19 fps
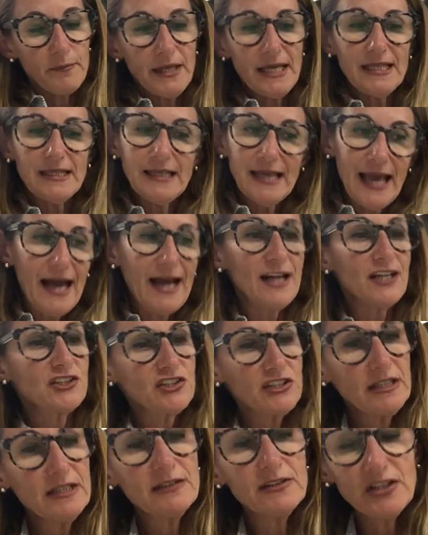It
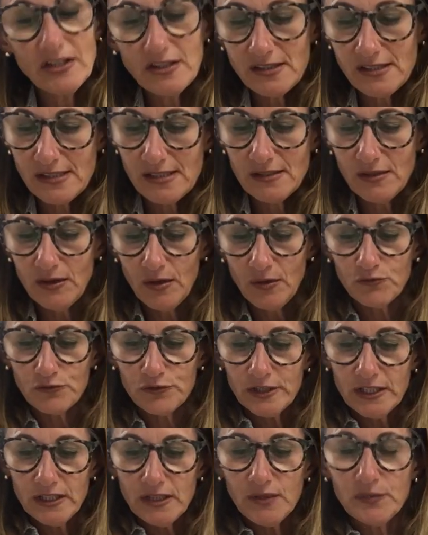actually looks
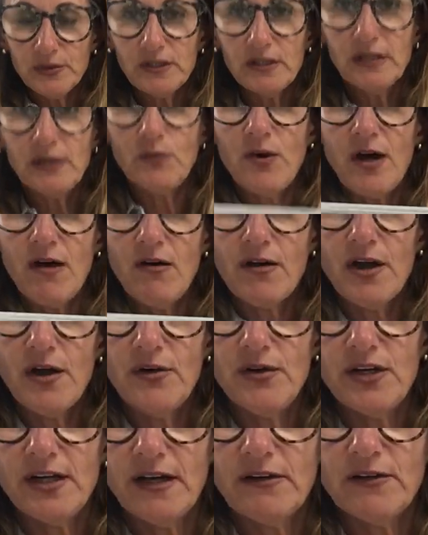really, really well
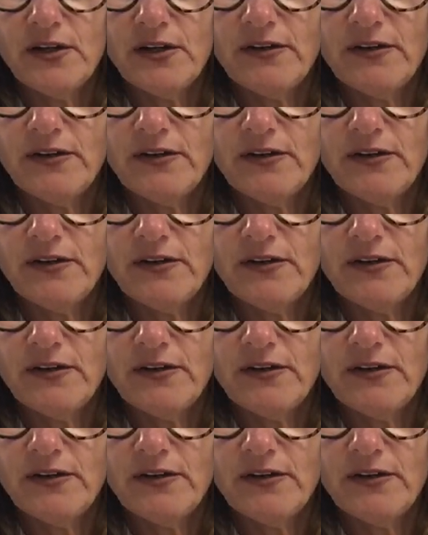coated. I don't